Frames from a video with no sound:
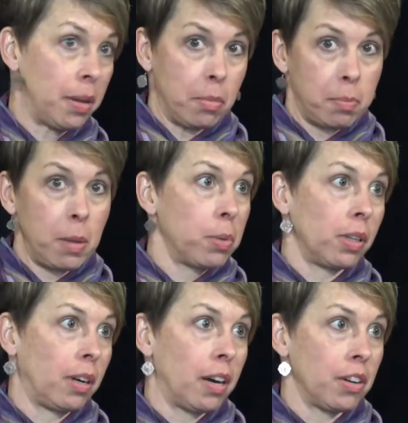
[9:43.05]
and
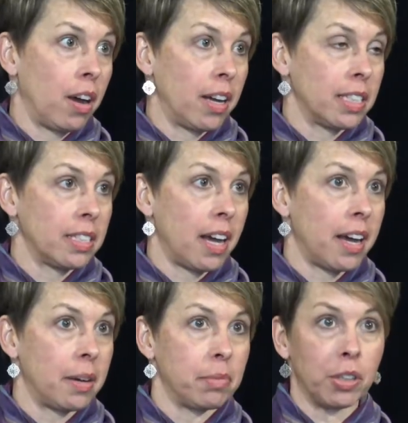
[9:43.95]
people are not
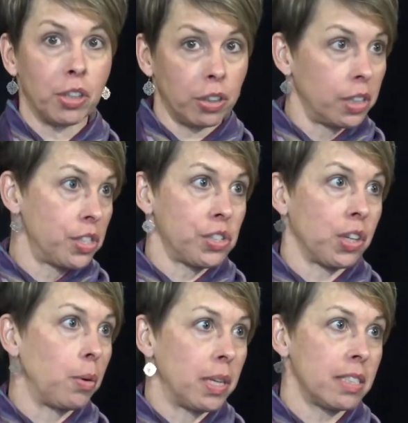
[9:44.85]
um, encouraged to
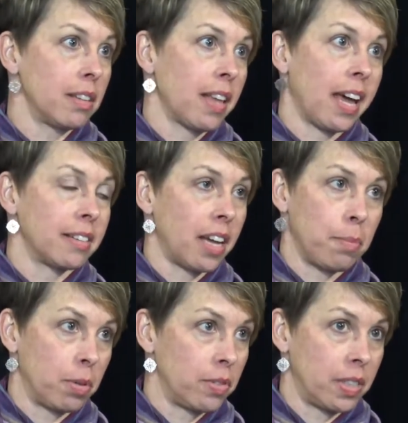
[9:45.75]
go into that
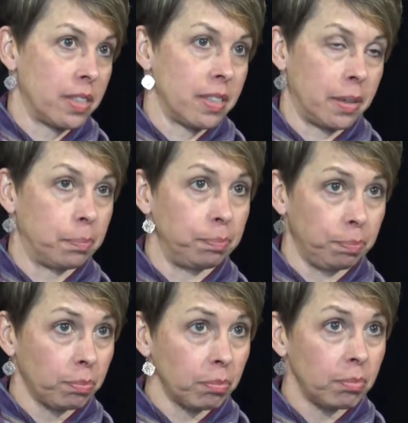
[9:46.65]
type of system
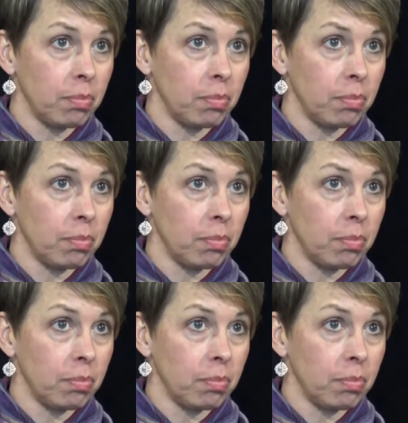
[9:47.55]
yeah.